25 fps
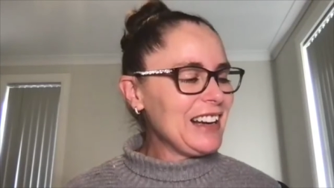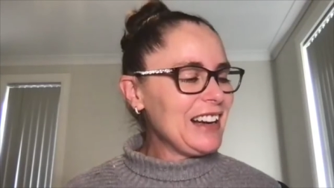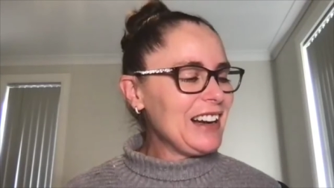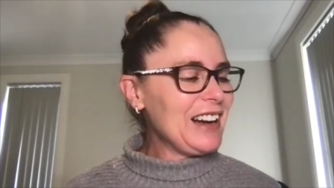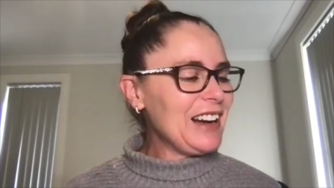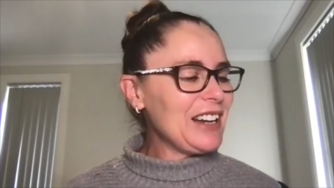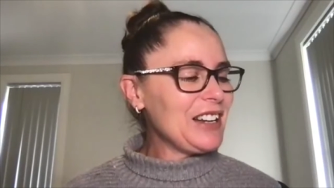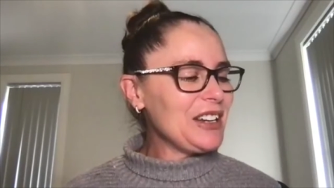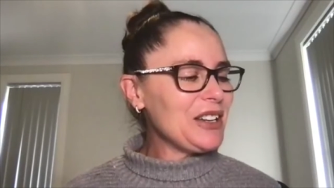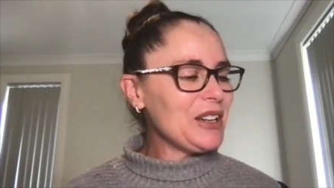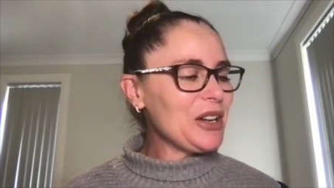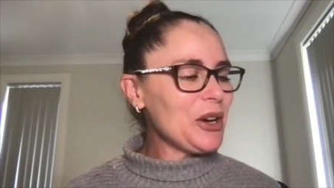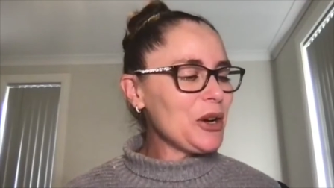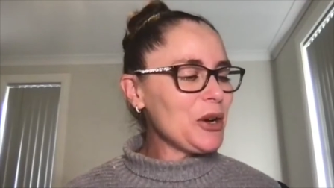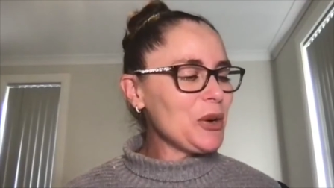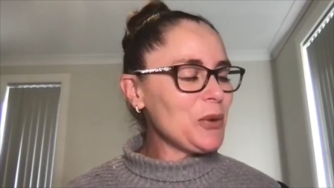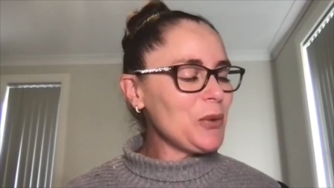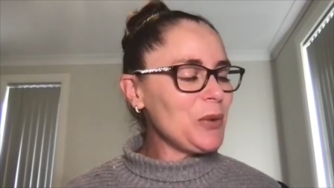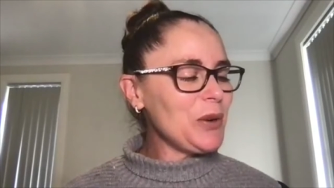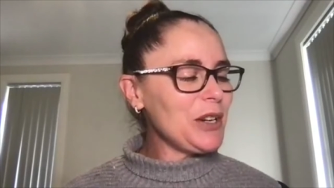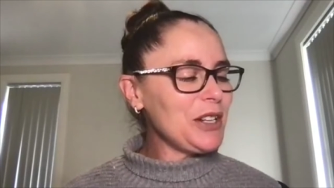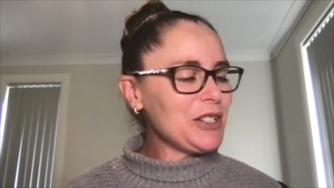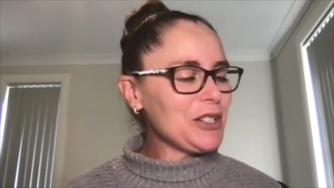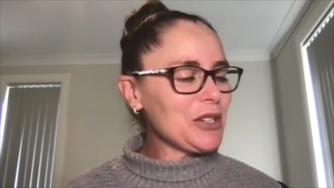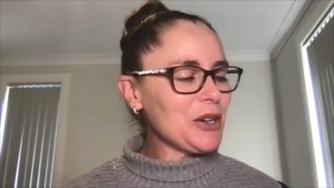I know
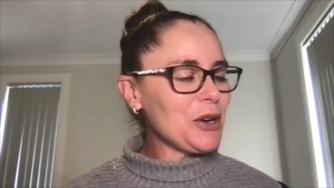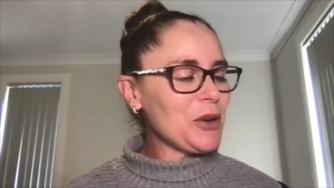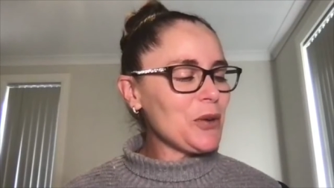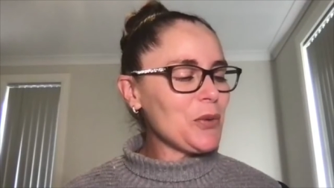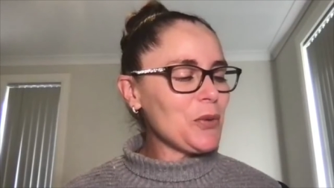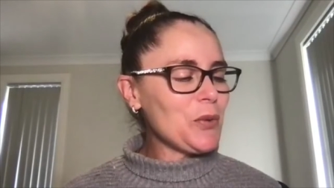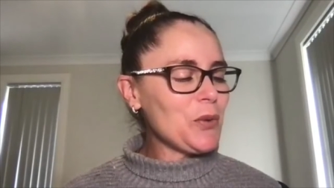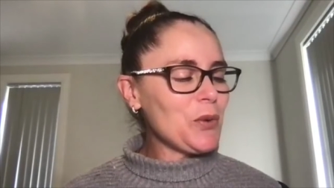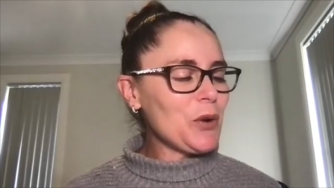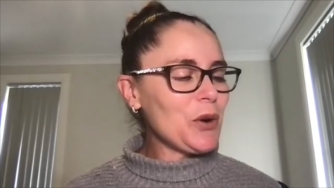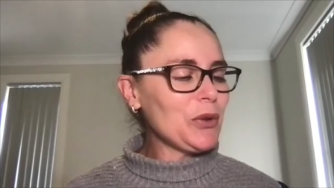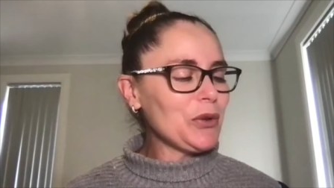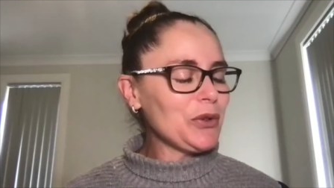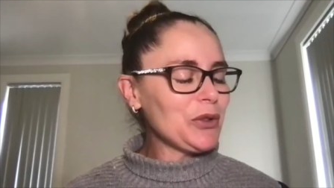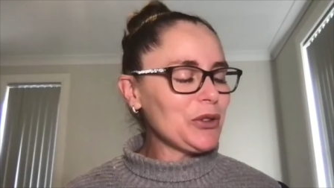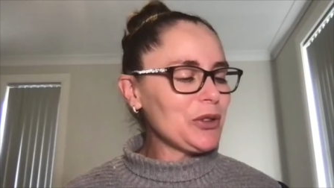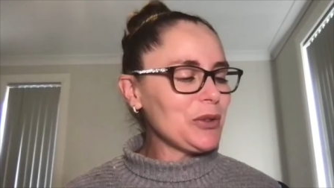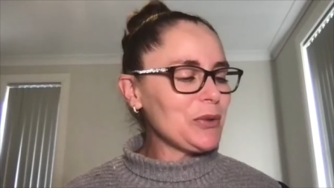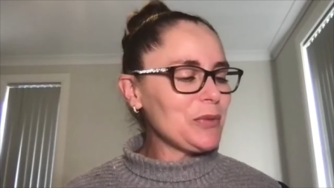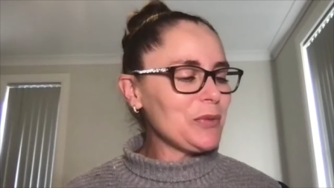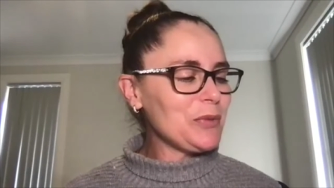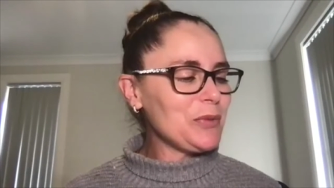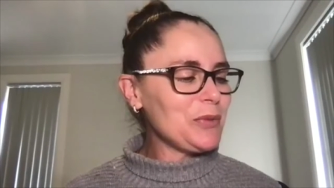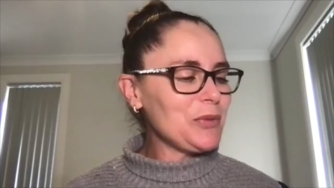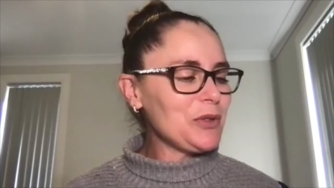we don't want
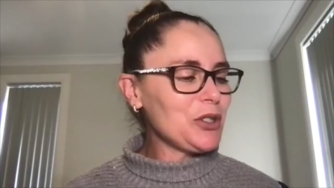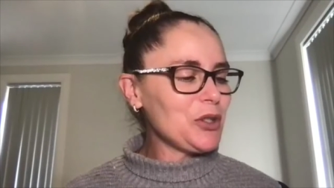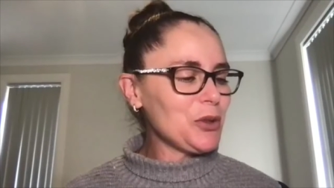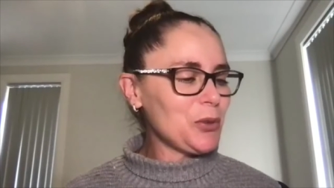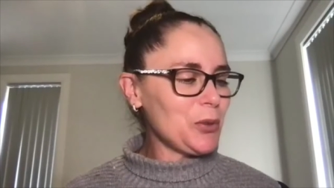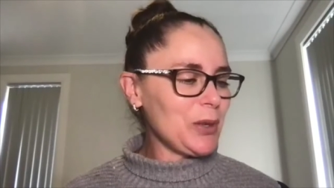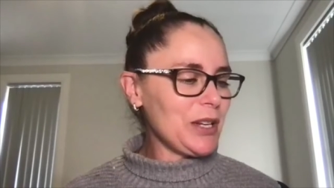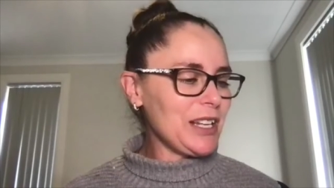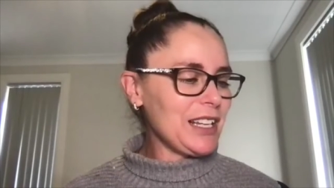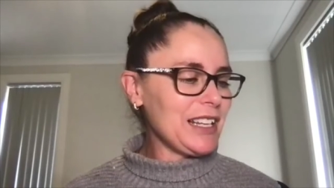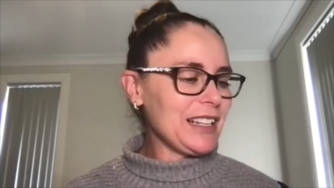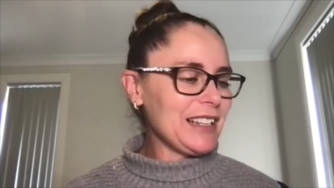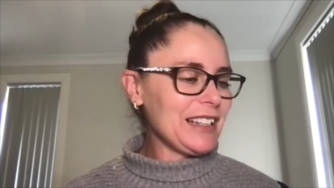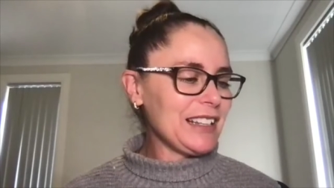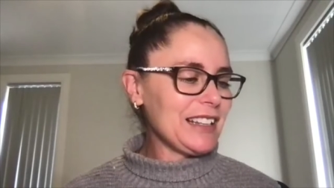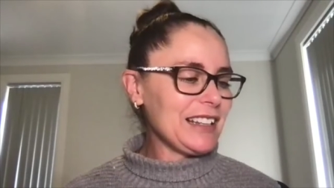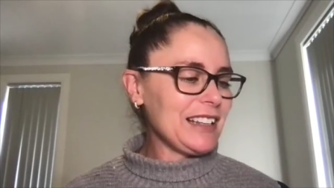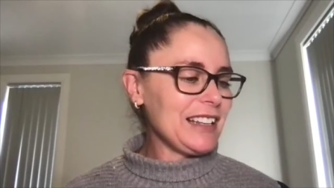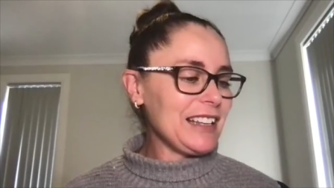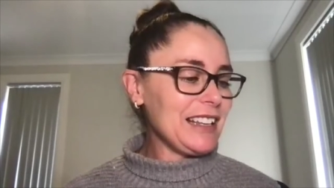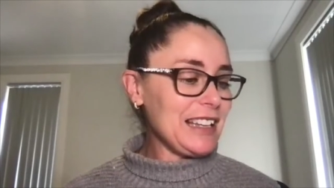them doing